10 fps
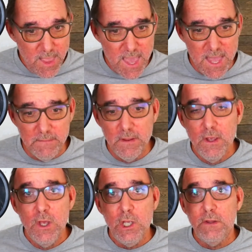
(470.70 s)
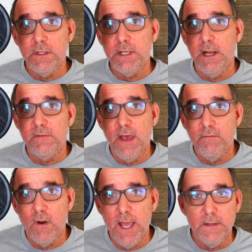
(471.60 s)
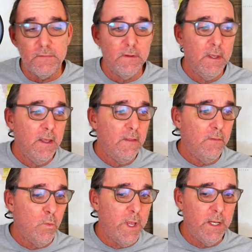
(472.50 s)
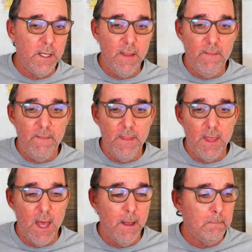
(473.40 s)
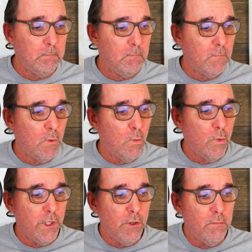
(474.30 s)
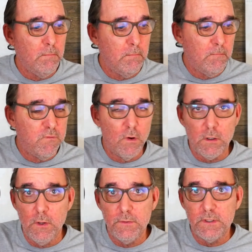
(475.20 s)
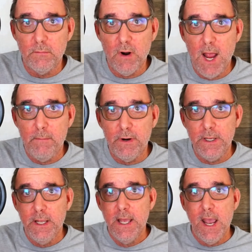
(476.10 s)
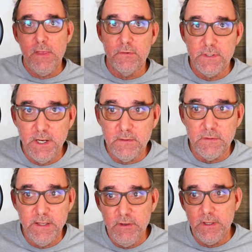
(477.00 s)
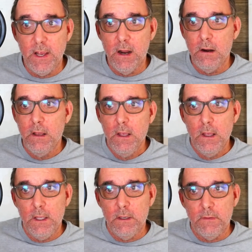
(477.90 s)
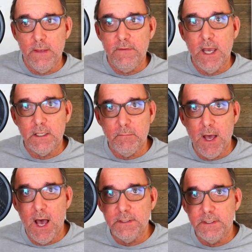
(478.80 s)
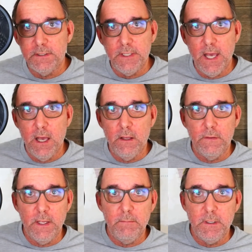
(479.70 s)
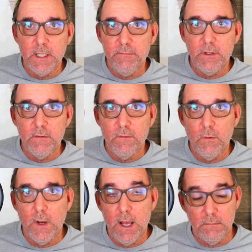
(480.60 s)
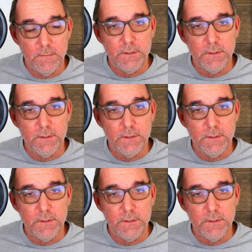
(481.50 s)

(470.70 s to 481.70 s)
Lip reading: and the tenants have rights. When you foreclose on the property and there's tenants living there, they've got deposits down, they've been living there for a while.